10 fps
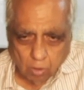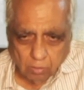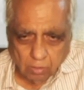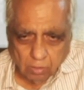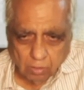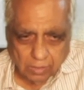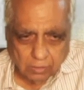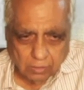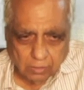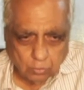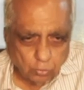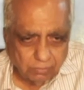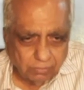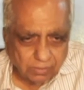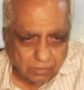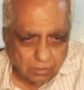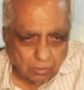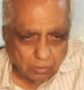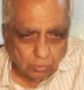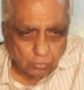had told you previously
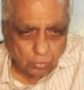also